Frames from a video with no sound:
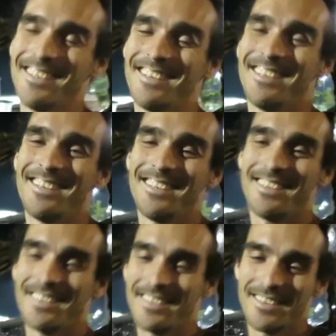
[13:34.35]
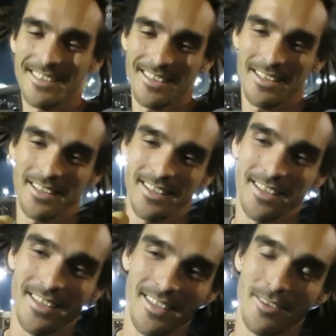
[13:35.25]
Cool, man. I'll check you
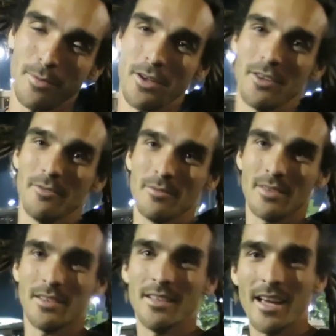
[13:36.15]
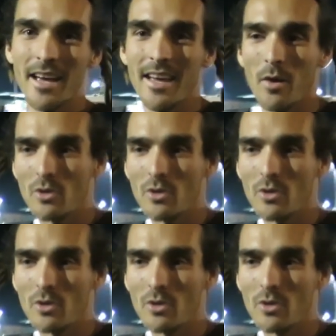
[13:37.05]
probably tomorrow or the next day.